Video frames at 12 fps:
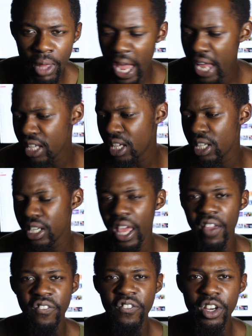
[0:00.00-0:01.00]
Ain't getting
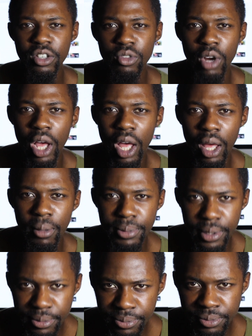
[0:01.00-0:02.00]
their foot rubbed?